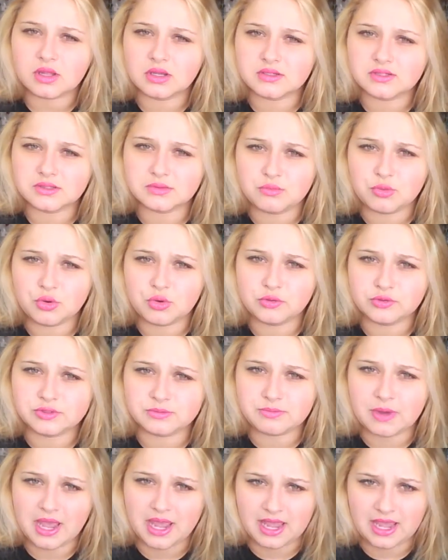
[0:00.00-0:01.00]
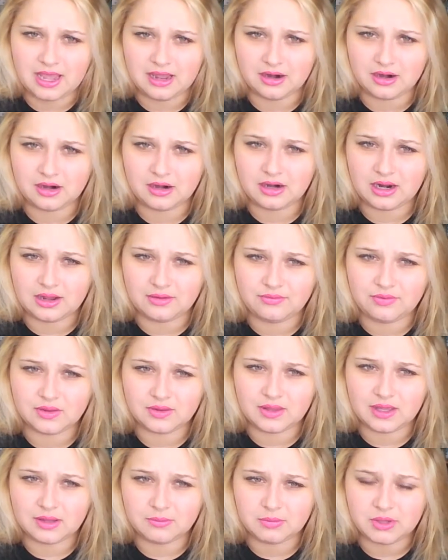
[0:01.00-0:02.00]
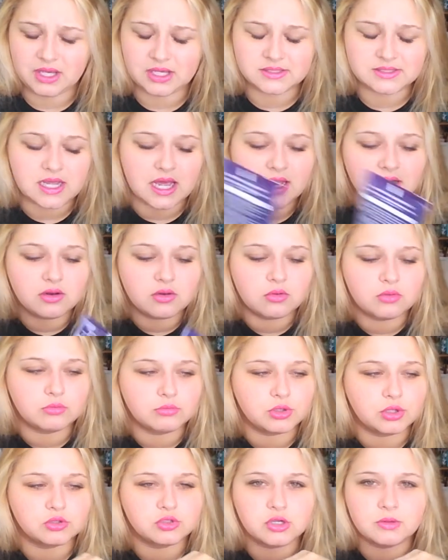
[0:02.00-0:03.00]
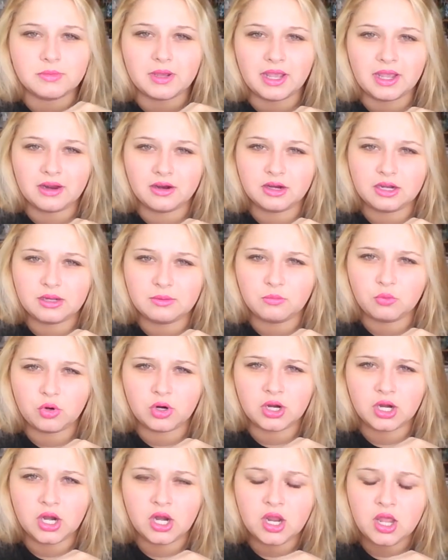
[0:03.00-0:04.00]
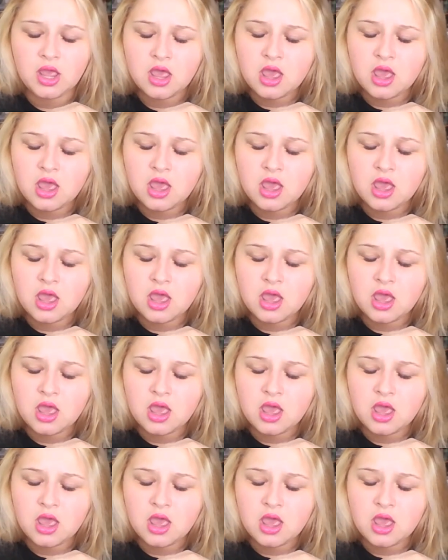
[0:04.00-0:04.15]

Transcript: smooths my hair. I feel like because I don't blow dry my hair anymore,